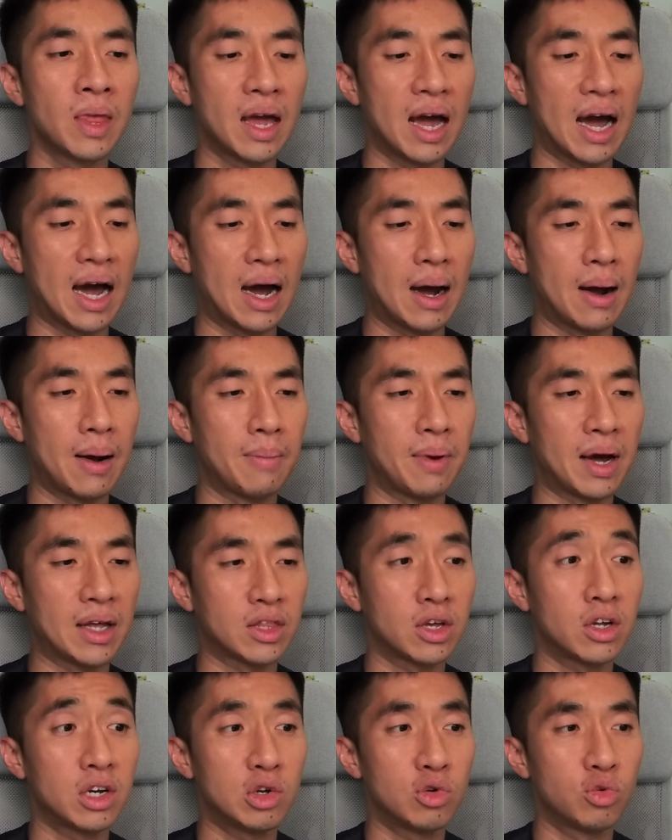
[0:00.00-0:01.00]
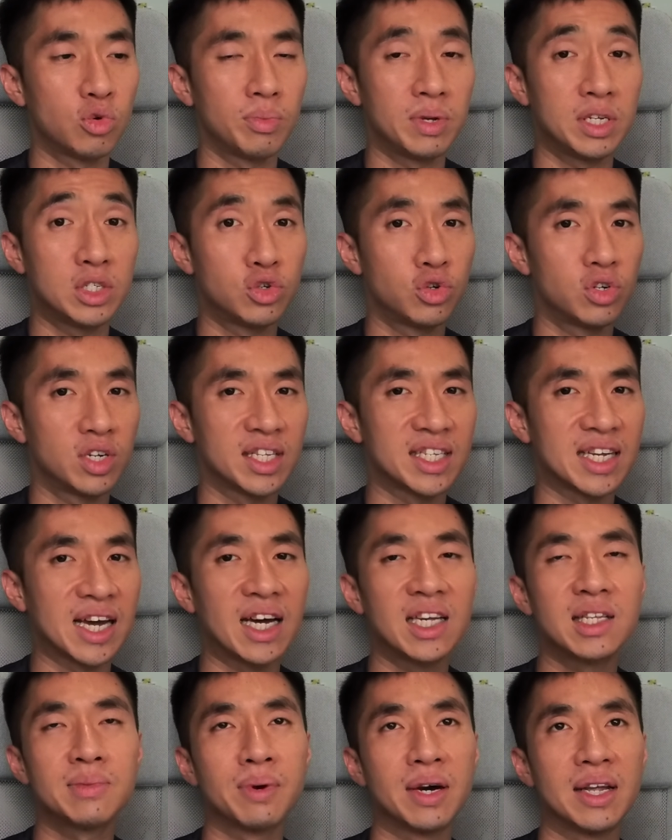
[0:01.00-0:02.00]
I thought it would be true to
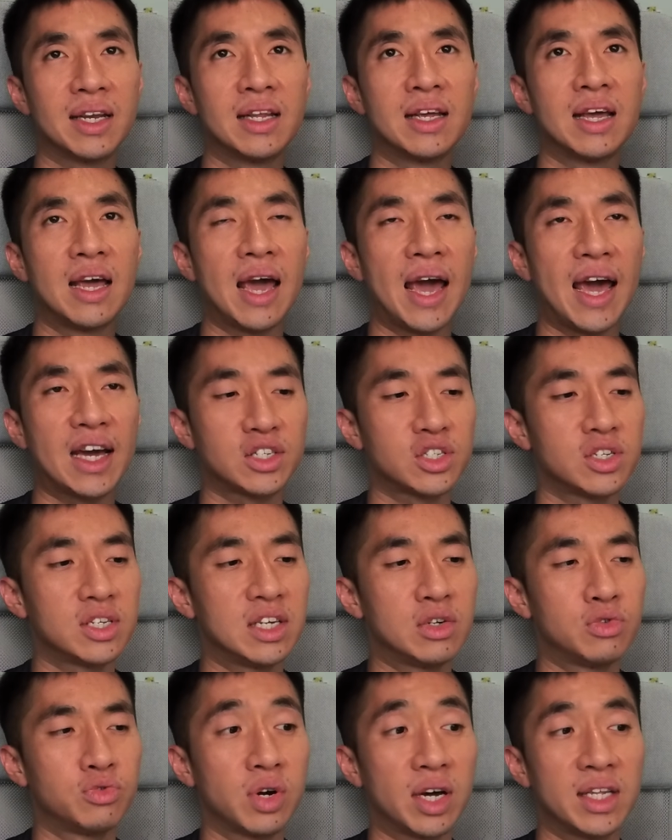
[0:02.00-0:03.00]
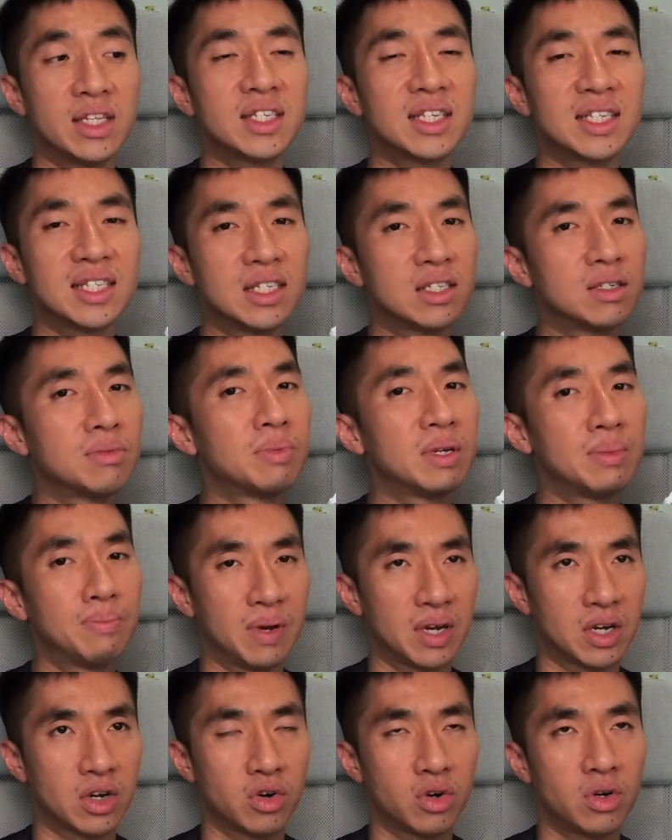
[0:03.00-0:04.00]
size, but actually it runs a little bit
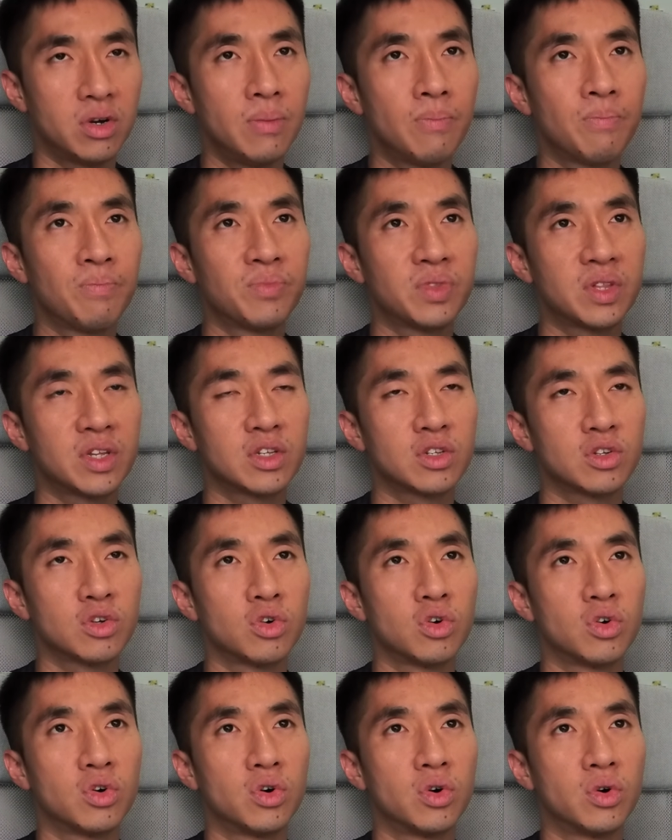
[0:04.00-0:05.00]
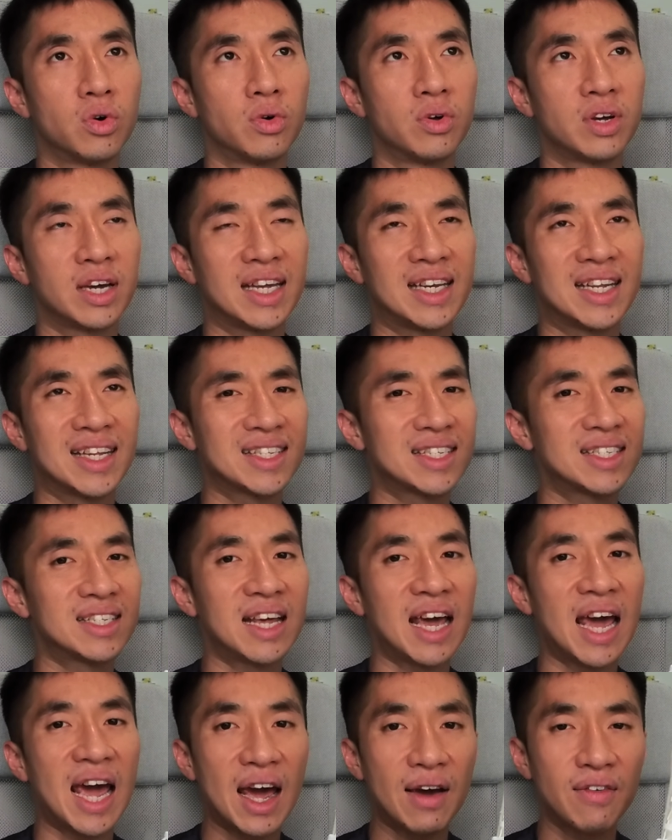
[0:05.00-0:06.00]
bigger, so it doesn't
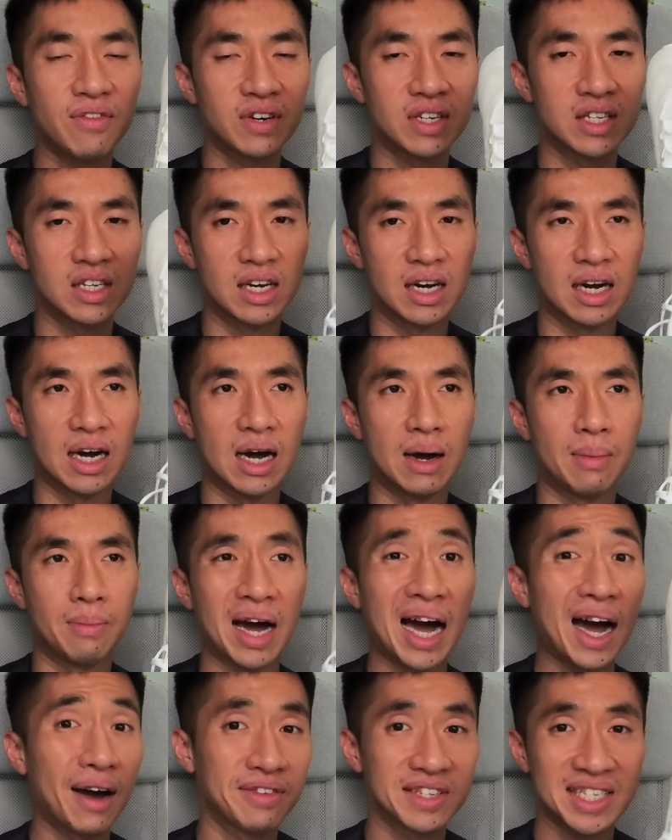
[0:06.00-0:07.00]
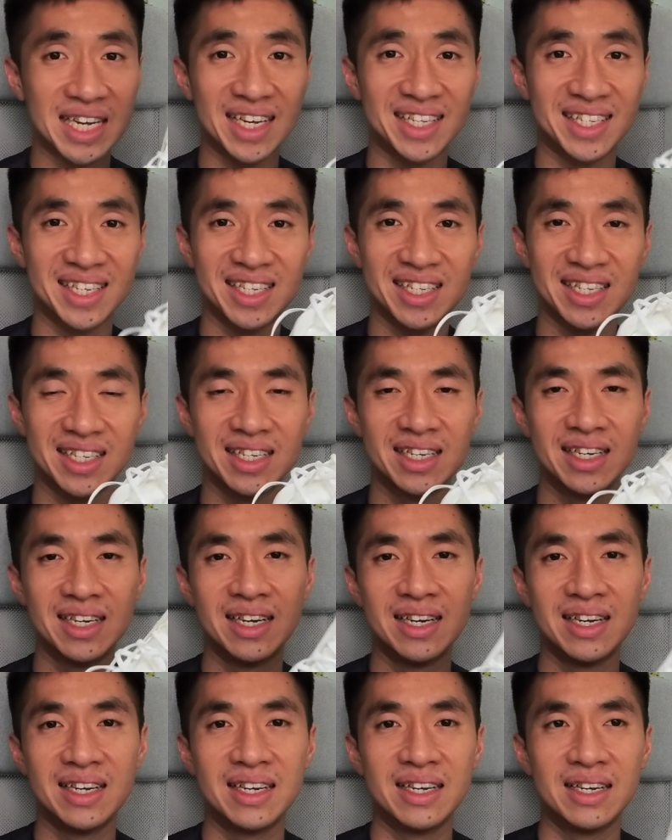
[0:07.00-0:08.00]
have half sizes
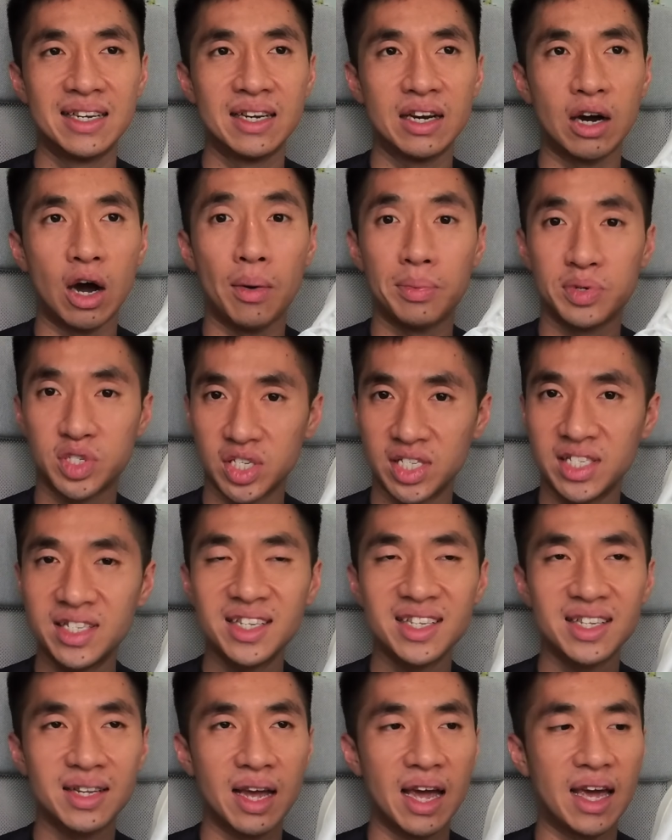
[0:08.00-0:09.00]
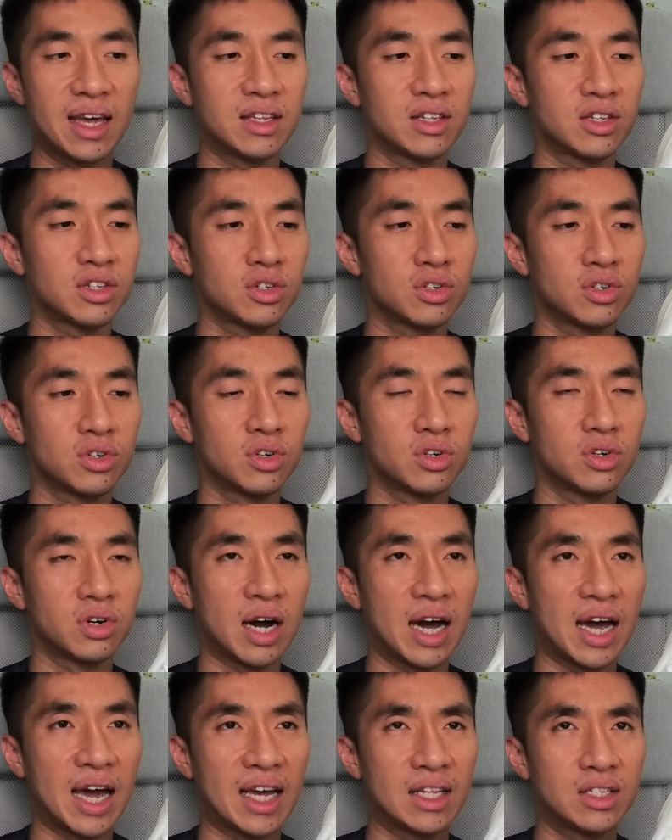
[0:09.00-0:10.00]
options, and so
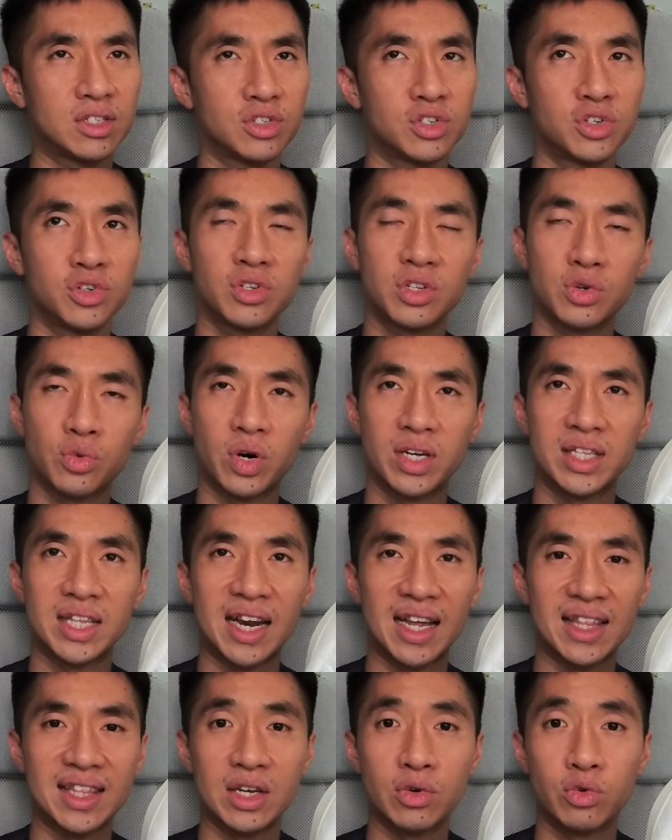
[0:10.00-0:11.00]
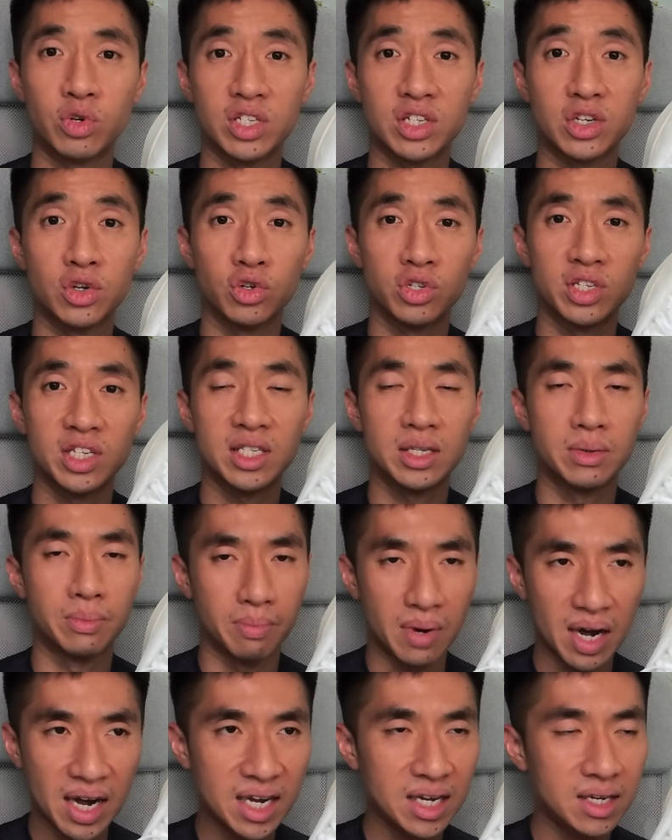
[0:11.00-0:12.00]
I had to choose the one that I think was closest to
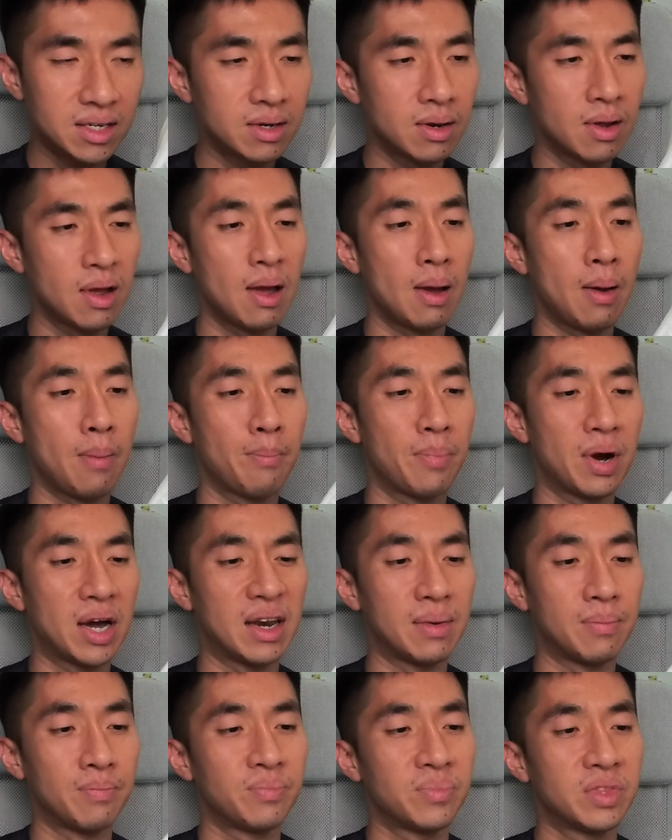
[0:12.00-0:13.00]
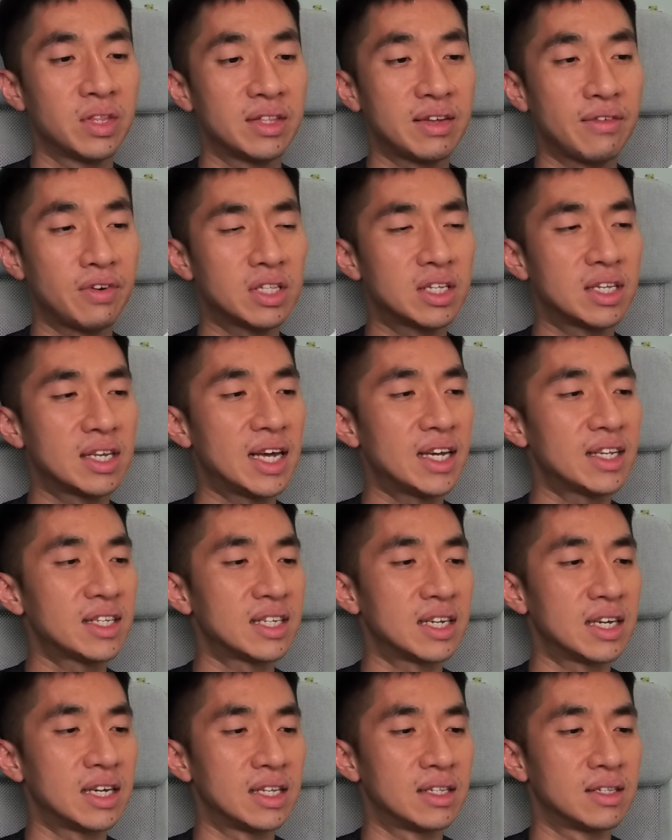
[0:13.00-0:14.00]
mine. But nevertheless,
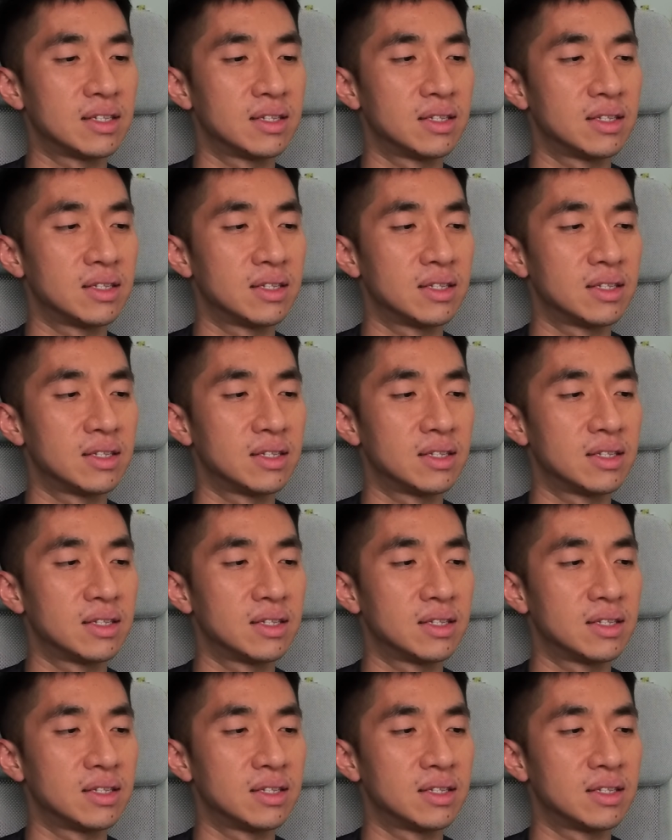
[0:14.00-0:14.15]
it